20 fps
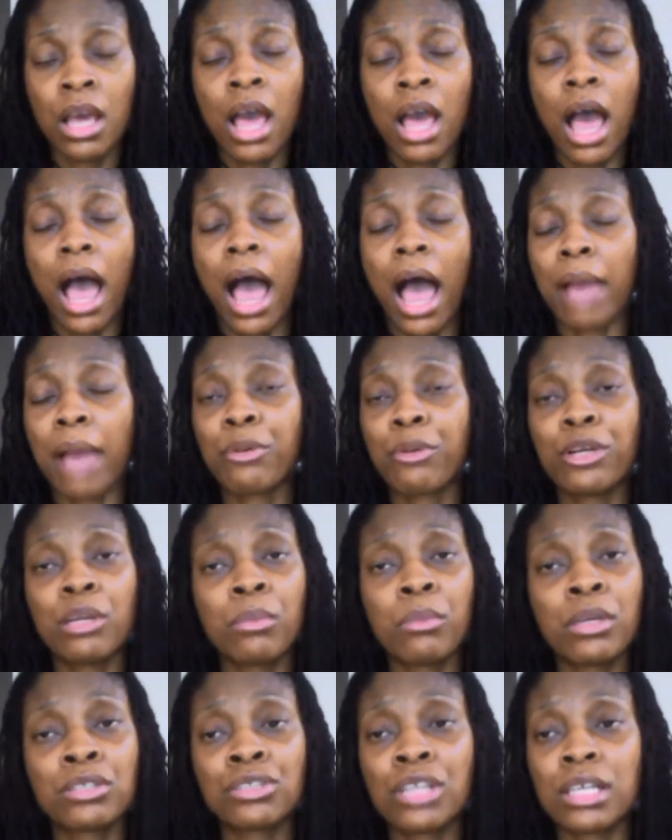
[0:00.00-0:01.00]
I pretty
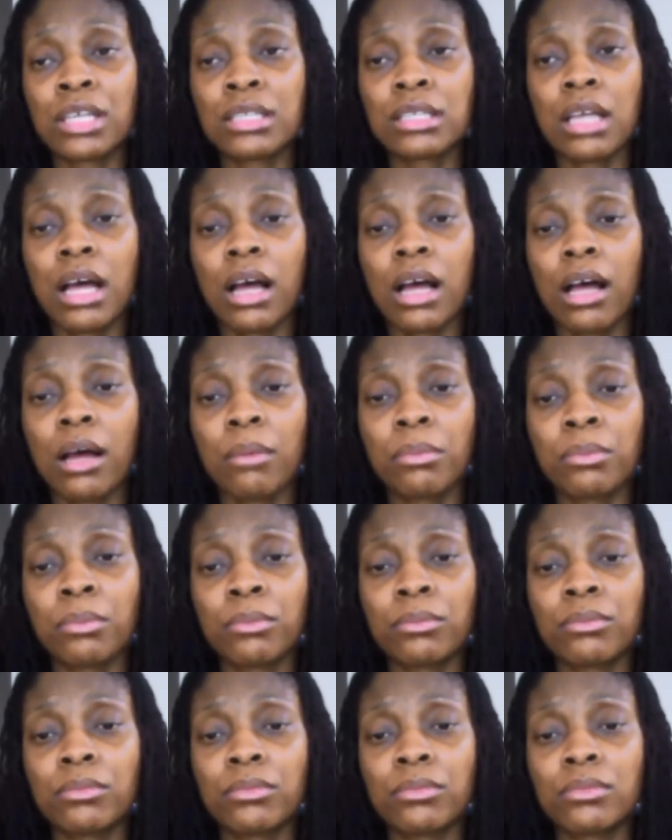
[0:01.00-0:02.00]
much just
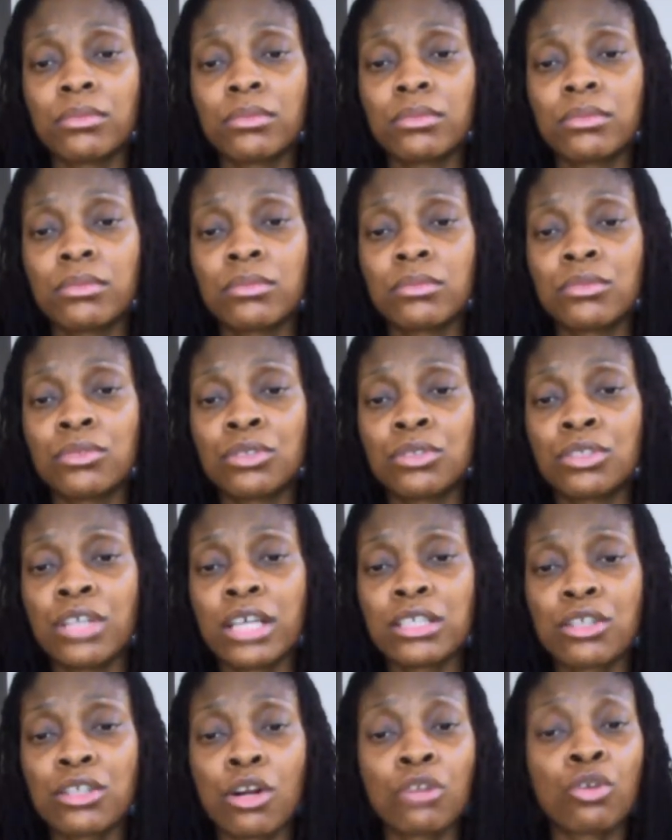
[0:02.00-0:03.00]

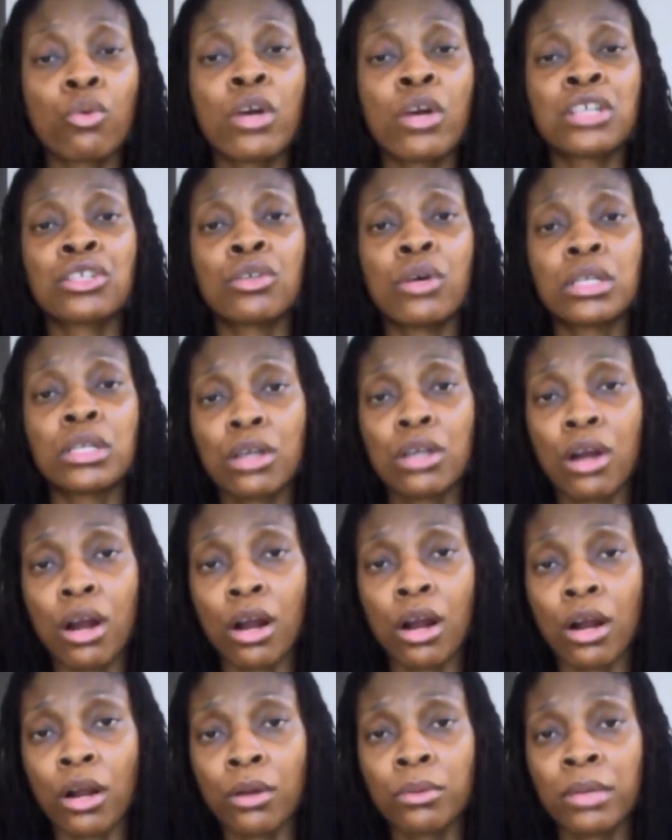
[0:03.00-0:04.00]
turned the question on to
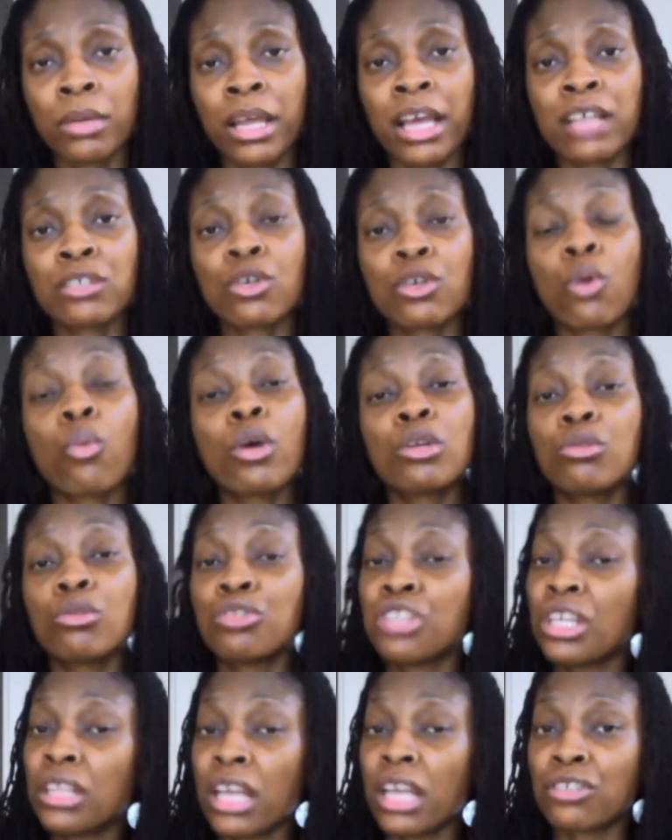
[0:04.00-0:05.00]
her and asked her what do
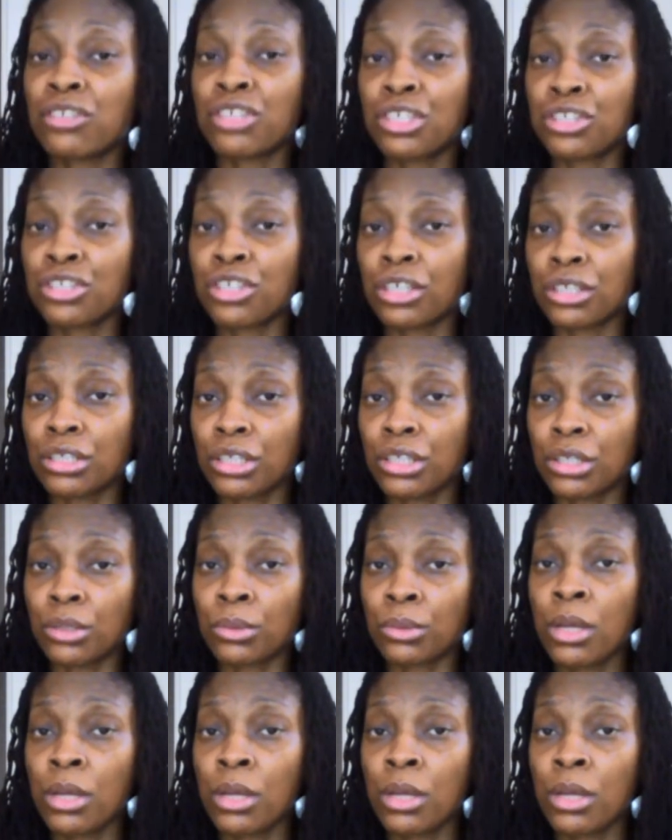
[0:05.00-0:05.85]
she think she should do.